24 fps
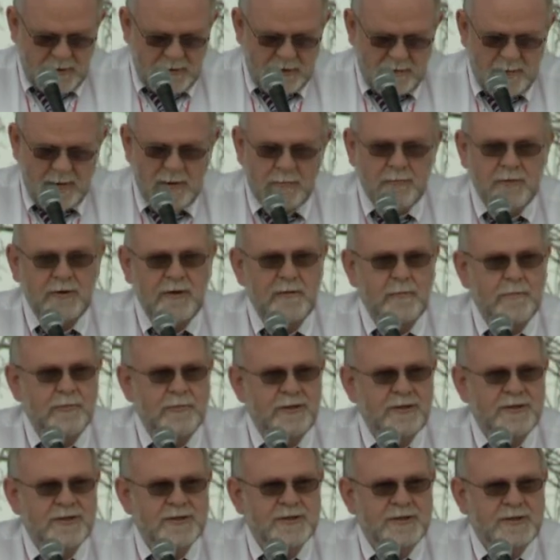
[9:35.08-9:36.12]
The memory of
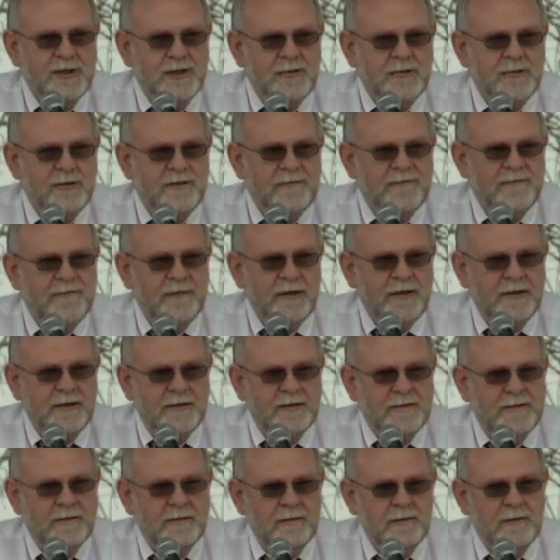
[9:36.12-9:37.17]
British tyranny
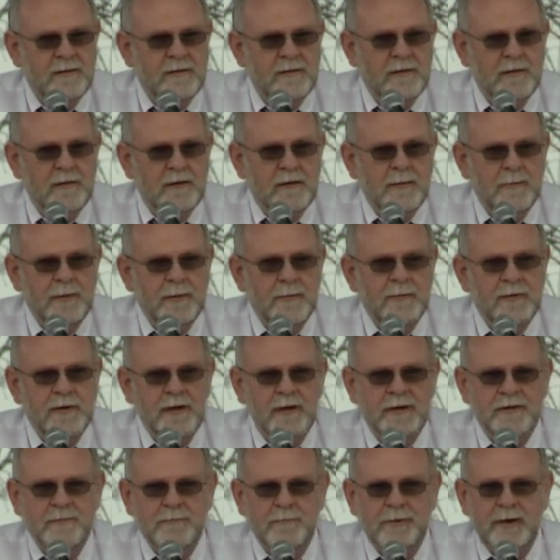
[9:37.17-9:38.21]
faded. People
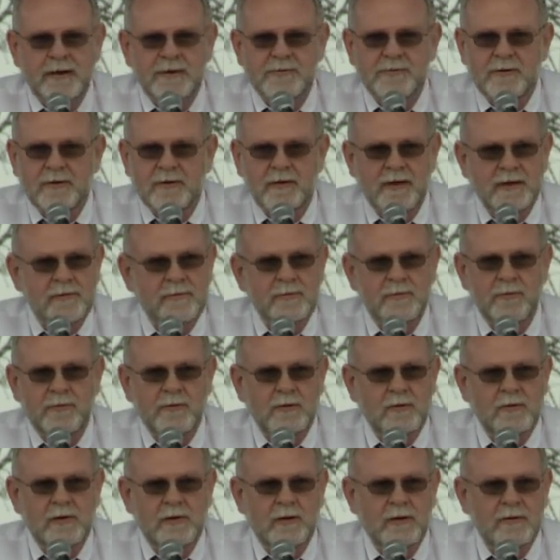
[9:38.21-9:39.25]
like Patrick Henry were
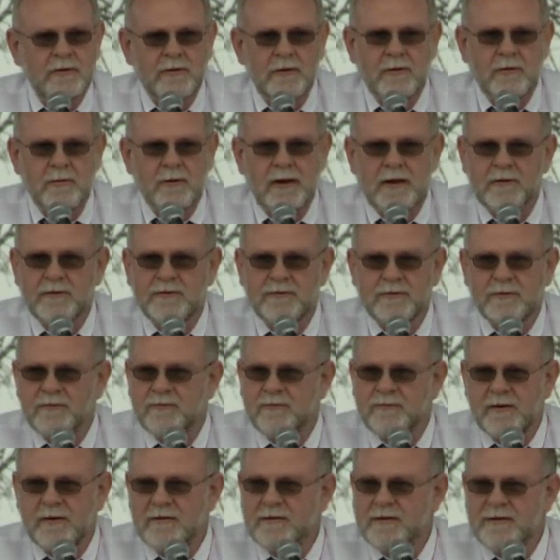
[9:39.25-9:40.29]
no longer around to
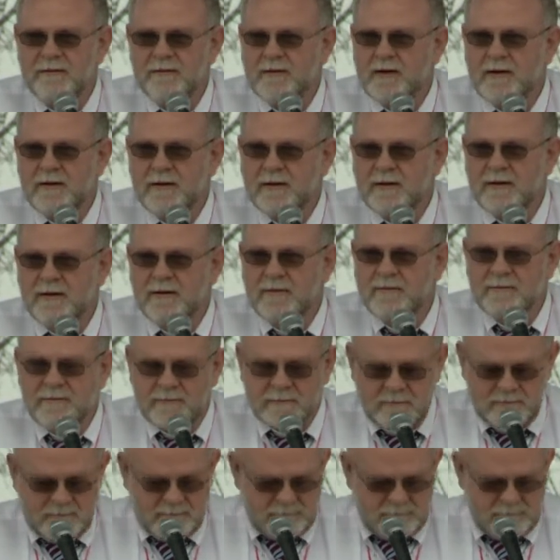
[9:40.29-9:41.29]
defend these ideas.